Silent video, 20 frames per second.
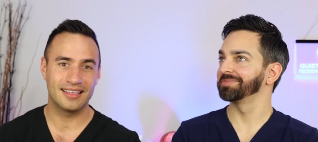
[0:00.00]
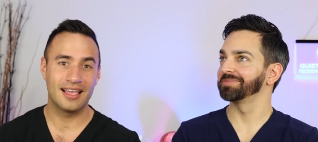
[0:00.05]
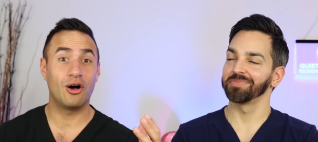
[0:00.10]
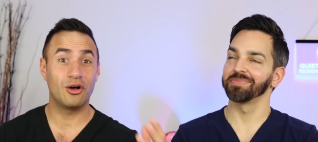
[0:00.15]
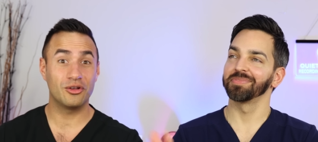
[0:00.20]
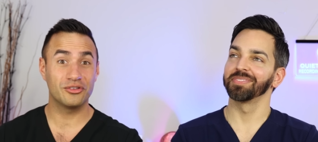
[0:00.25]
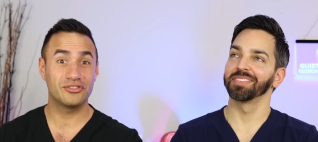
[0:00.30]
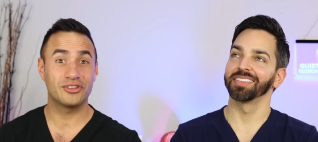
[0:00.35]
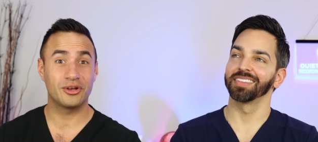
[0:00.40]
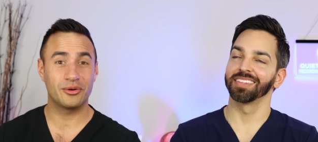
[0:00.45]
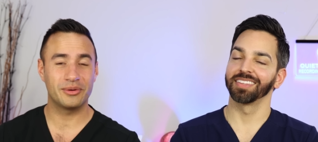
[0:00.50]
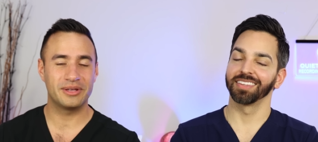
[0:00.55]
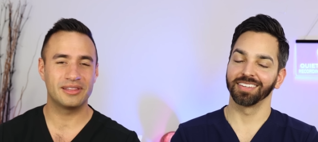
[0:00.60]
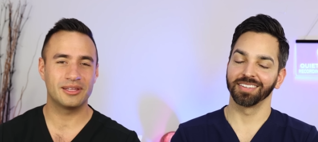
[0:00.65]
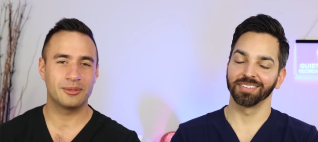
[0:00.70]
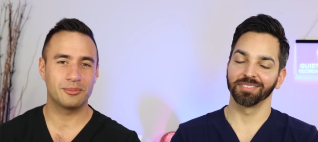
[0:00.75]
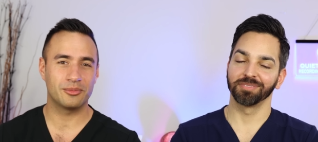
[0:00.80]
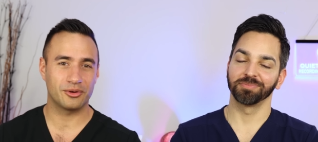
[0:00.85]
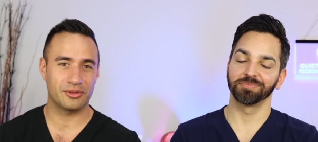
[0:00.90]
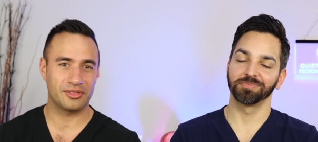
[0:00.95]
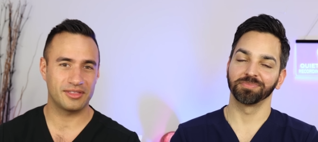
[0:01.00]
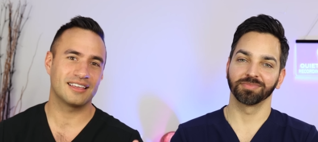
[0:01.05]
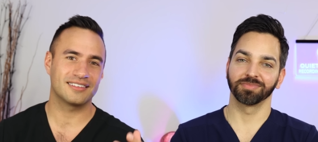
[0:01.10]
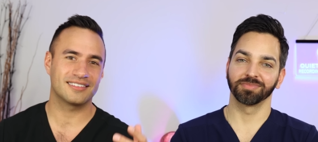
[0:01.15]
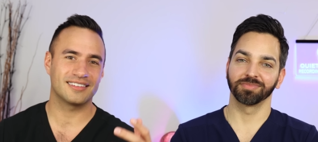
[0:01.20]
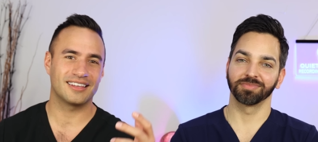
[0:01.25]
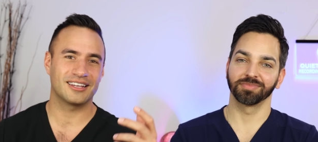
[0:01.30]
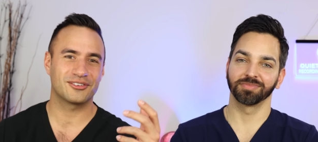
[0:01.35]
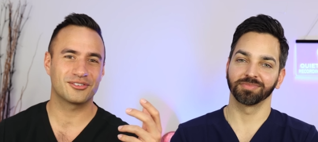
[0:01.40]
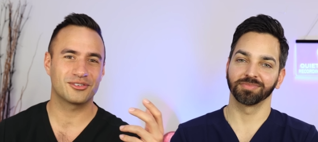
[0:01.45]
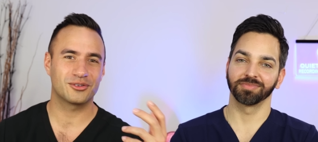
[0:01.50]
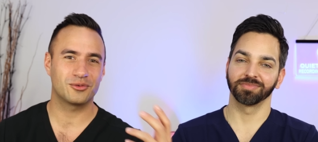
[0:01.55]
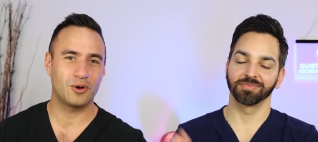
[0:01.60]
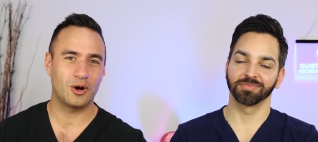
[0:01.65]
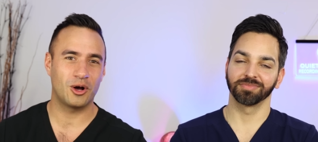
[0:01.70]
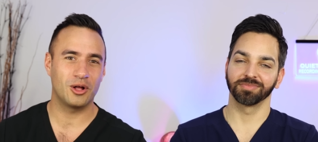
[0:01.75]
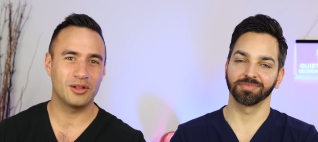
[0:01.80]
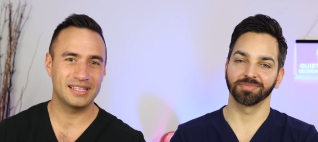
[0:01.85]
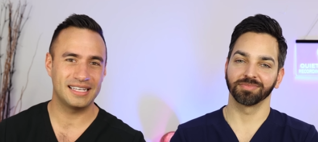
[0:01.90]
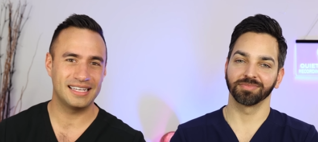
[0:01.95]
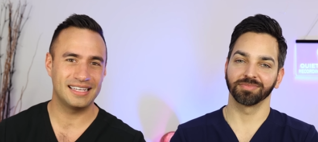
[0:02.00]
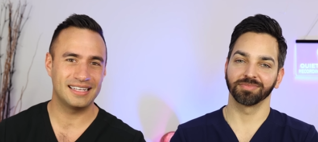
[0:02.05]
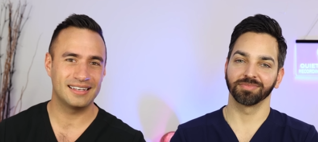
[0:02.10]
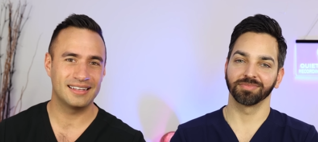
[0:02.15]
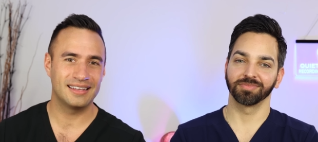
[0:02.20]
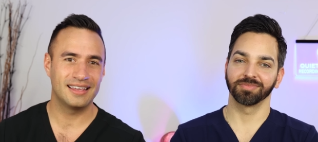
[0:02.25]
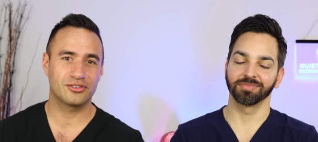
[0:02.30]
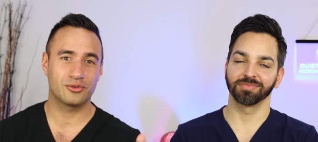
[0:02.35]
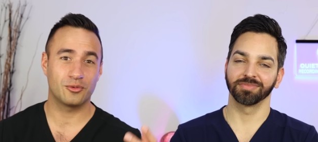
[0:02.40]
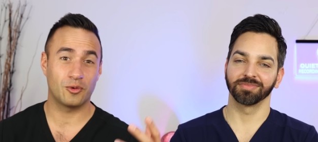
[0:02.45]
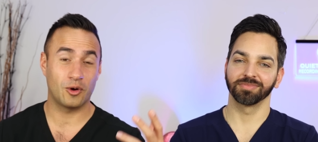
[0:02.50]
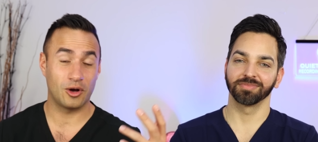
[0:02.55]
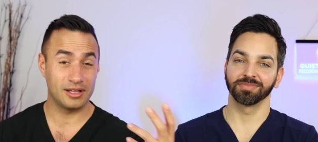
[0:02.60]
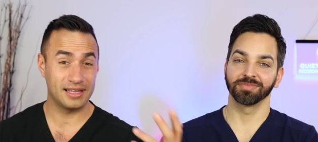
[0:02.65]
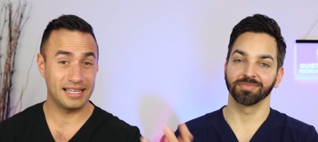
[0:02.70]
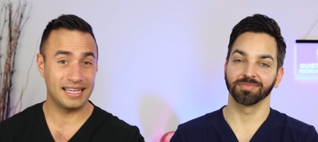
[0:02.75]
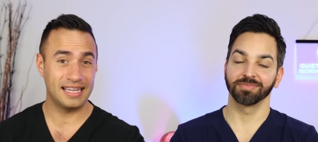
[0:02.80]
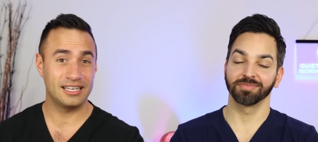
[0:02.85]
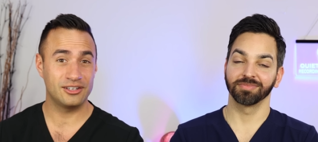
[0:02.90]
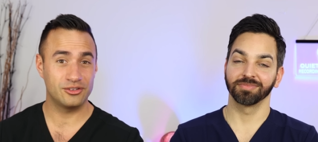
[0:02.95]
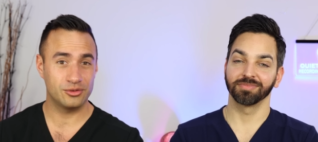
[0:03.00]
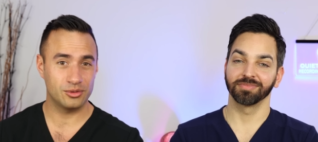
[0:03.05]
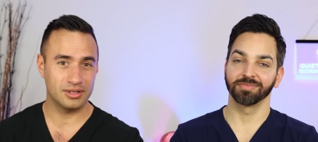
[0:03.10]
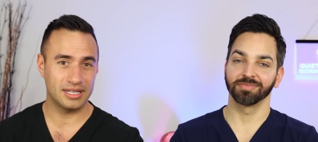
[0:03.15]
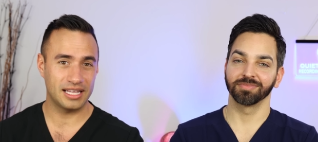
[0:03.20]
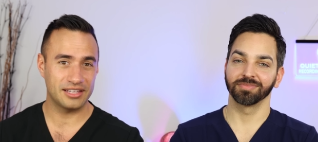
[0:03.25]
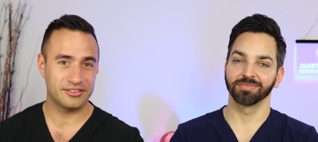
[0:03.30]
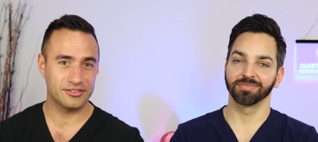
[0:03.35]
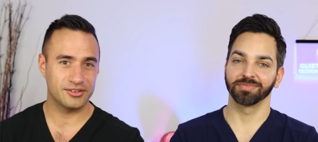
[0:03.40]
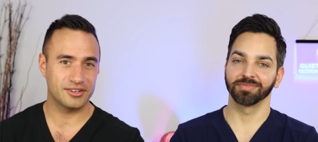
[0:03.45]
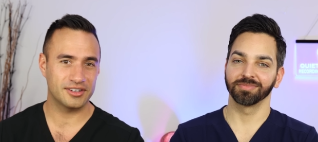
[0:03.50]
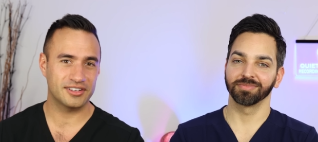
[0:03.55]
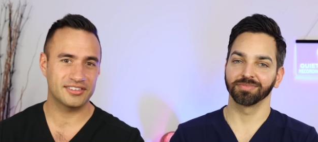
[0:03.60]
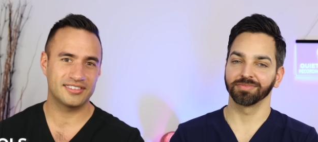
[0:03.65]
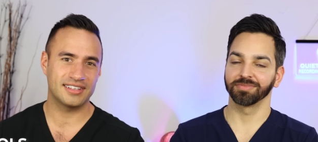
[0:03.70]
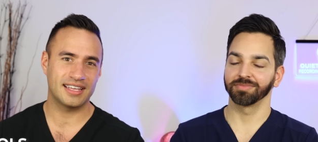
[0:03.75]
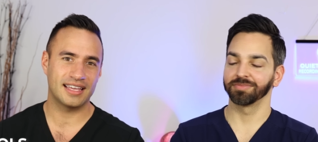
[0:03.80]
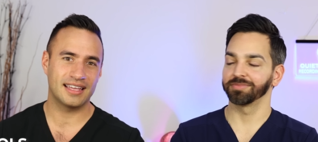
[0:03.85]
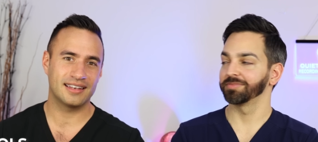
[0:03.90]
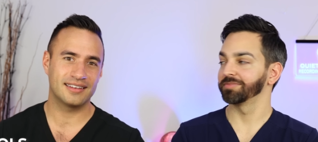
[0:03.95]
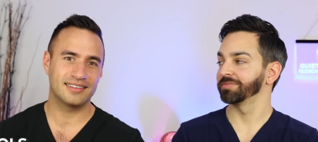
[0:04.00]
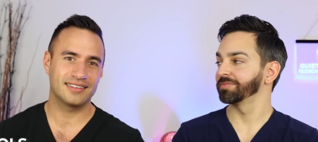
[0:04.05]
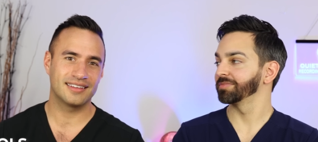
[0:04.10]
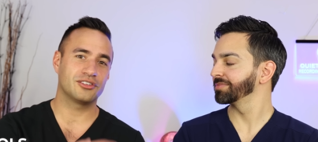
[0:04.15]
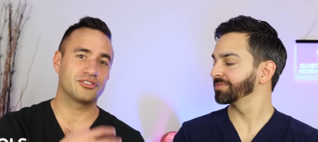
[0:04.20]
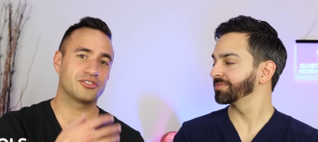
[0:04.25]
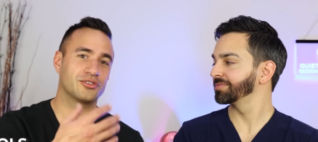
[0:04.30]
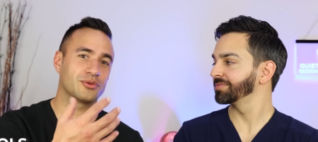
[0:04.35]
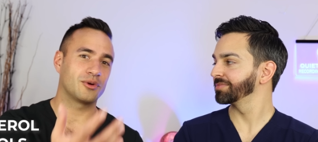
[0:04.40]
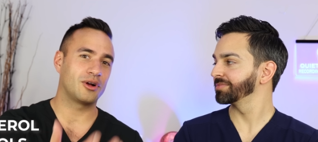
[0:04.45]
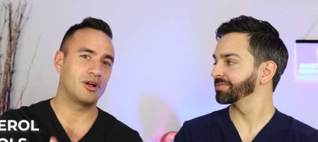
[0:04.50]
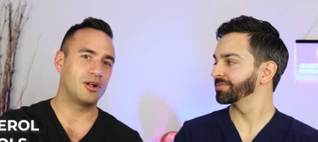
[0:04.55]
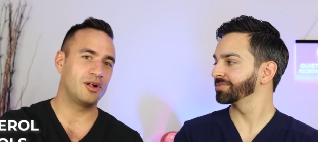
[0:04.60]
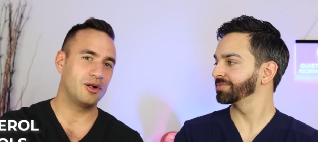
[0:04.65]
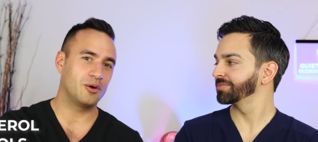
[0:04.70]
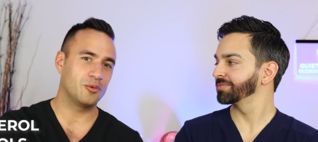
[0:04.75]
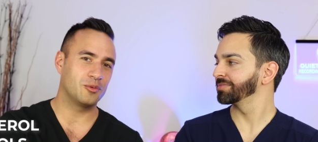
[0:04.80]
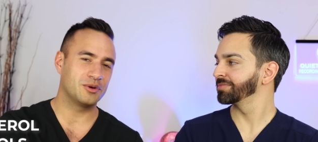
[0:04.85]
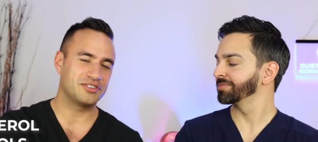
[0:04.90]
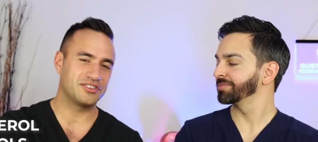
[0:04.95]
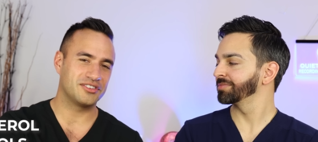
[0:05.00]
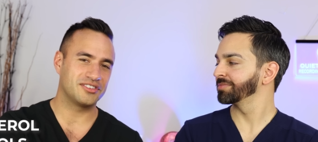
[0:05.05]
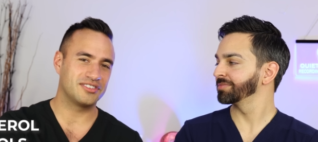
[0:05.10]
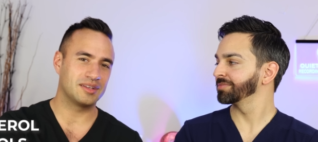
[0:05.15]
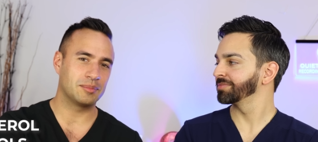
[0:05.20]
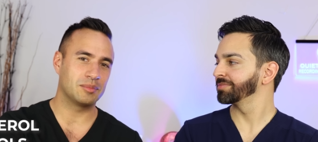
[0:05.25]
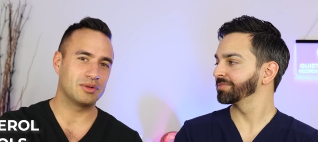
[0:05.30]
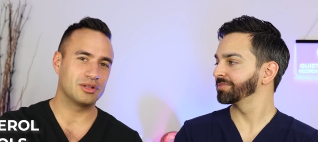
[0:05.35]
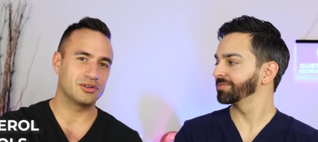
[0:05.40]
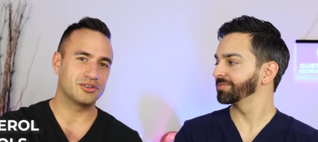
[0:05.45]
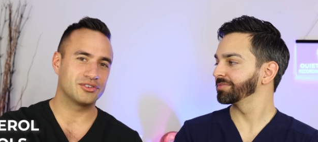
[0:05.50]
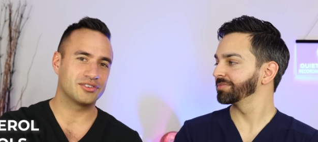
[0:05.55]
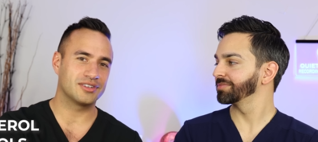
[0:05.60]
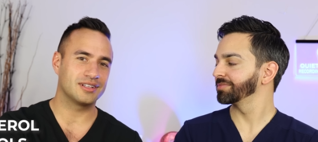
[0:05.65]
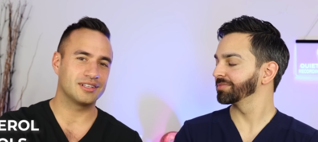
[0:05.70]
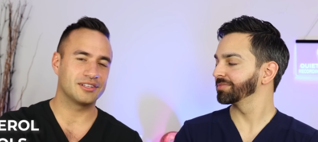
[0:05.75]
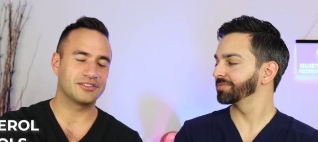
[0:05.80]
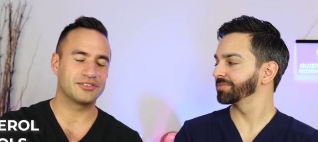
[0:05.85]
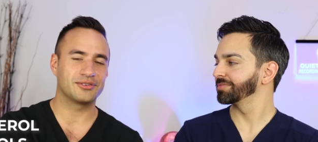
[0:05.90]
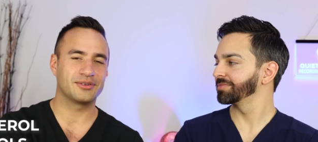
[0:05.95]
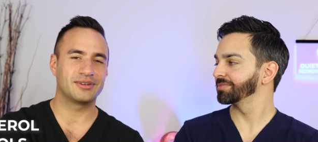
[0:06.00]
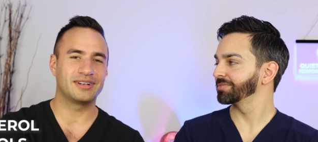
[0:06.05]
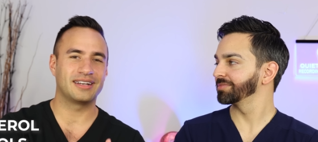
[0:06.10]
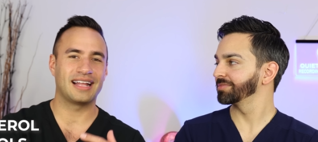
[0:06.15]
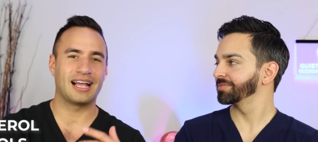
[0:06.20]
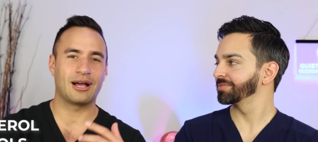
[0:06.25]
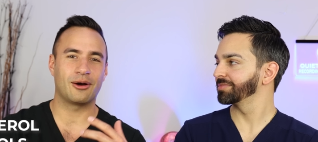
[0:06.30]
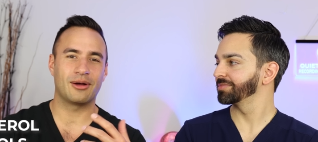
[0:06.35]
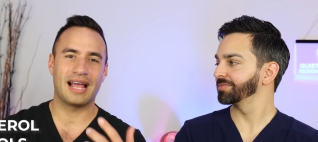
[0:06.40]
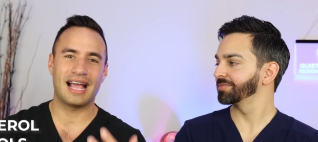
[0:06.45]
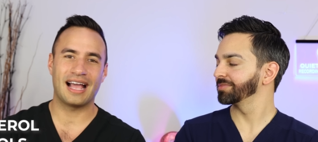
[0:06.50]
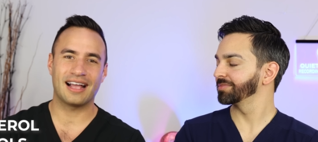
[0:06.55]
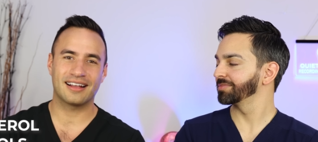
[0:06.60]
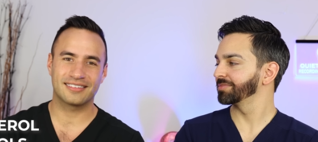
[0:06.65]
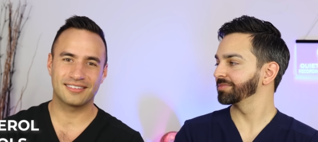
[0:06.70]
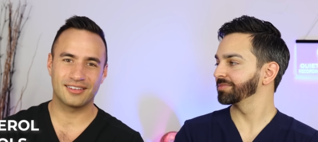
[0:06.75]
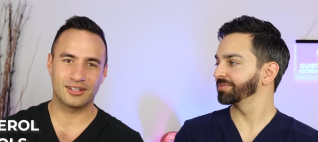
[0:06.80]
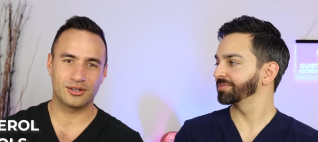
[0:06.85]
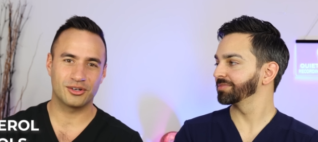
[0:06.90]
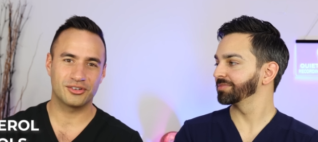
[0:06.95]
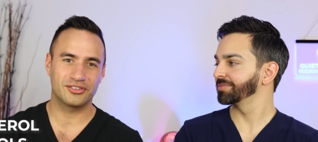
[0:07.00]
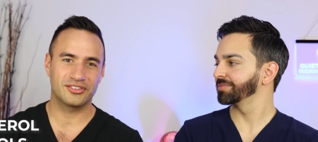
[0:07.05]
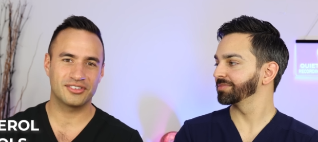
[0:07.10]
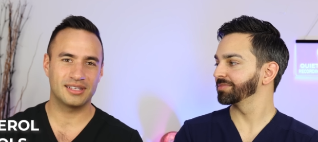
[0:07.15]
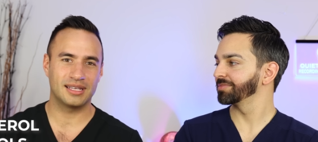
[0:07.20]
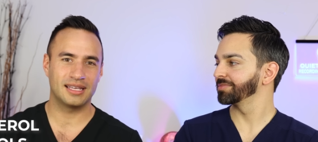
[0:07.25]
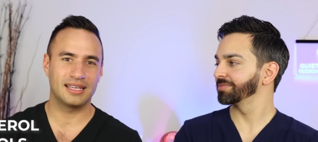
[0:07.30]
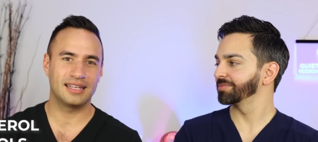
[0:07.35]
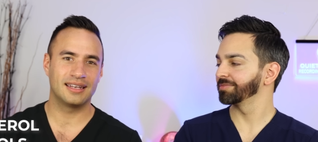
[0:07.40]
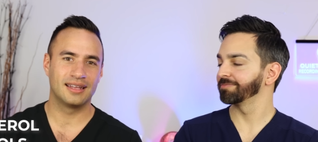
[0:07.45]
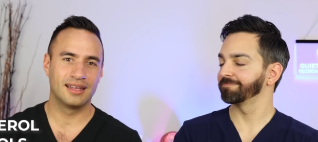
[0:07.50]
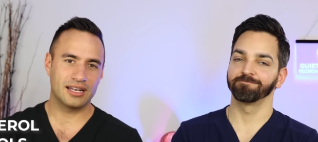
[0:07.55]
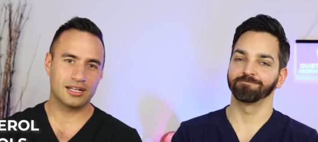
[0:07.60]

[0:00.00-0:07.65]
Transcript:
Speaker 1: Also in them are things like squalene, squalane to a lesser extent, glycerol, which is similar to glycerin and how it acts on our skin.